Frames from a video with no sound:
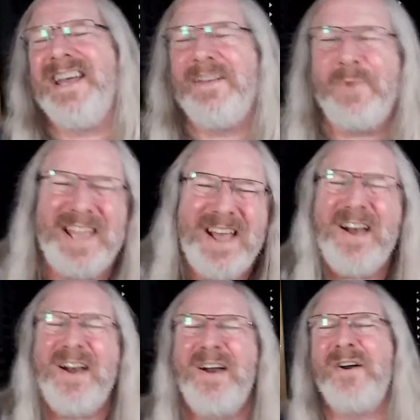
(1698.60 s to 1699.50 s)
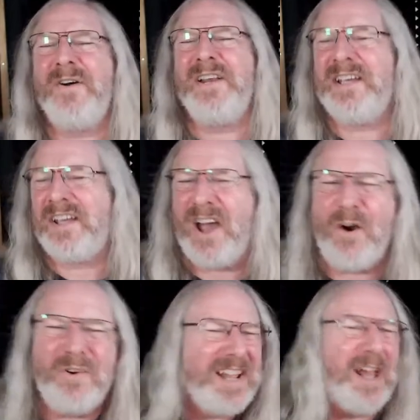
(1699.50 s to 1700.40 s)
and we go, and you can
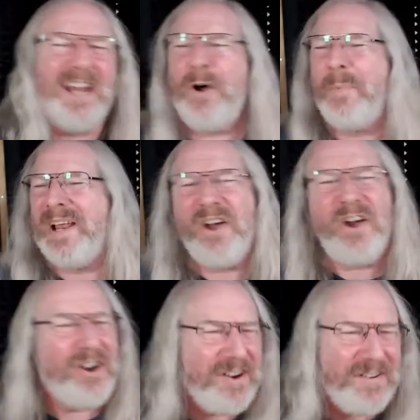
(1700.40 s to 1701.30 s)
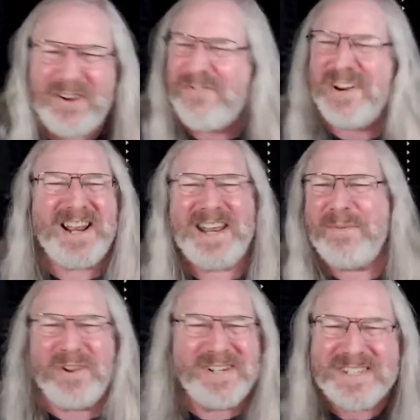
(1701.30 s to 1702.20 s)
hold it a little bit longer if you
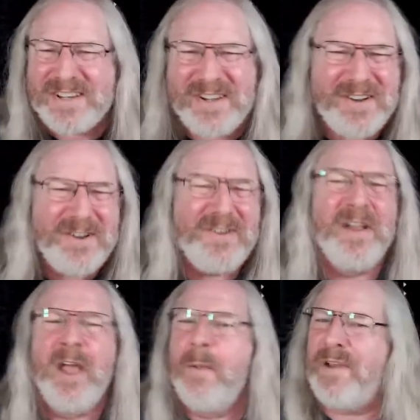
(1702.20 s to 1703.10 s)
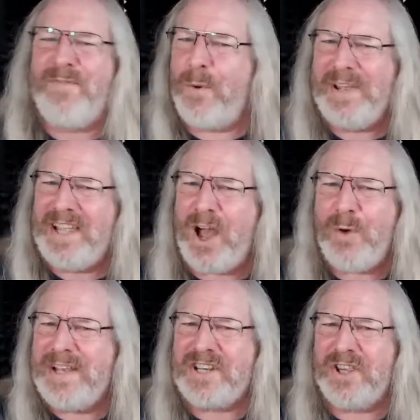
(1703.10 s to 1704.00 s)
really want to before we
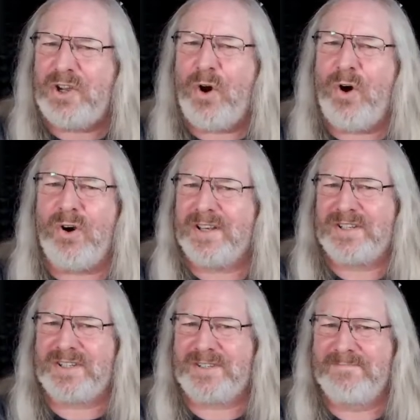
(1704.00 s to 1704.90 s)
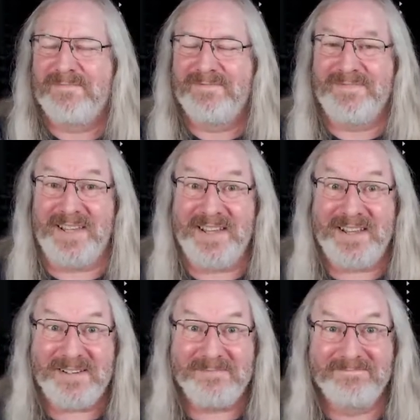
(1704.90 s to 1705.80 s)
go into the chorus.
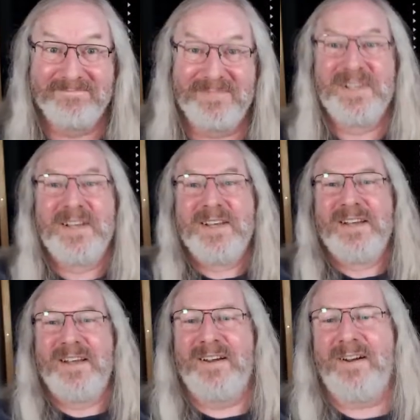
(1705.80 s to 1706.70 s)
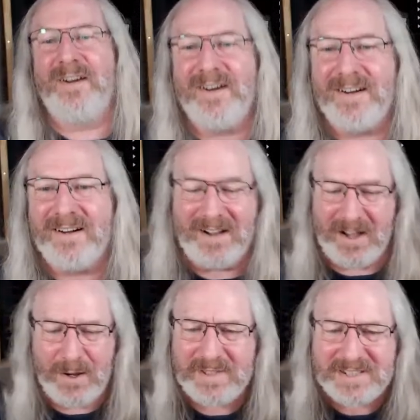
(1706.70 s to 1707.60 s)
Yeah? Oh,
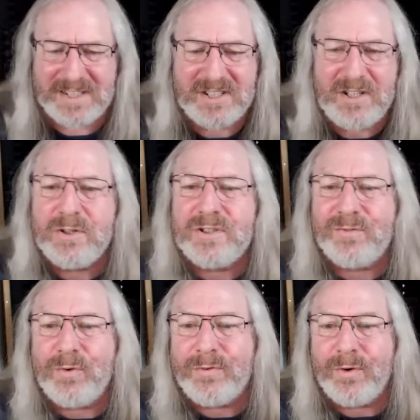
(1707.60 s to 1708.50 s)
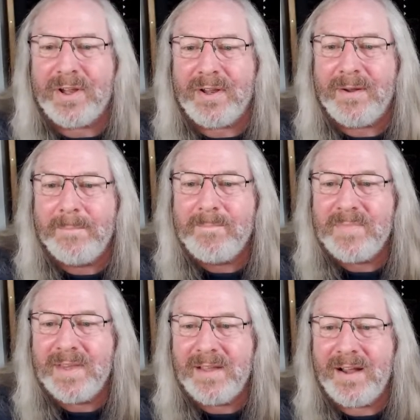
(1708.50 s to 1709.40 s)
I hope this is useful for you.
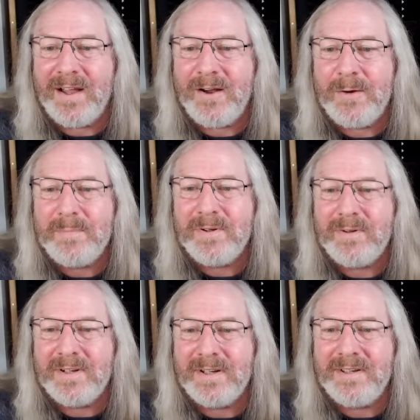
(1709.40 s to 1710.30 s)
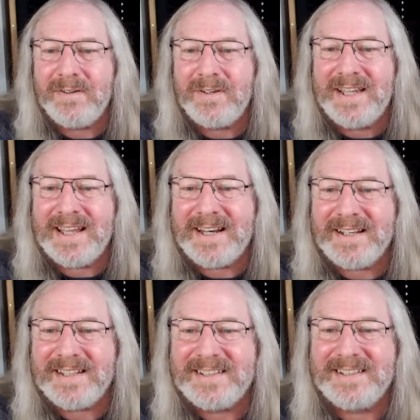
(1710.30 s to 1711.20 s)
I hope you're
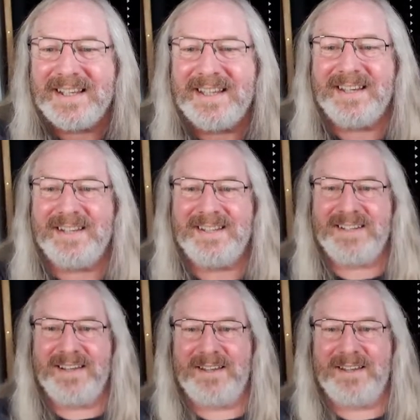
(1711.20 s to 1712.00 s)
getting this, and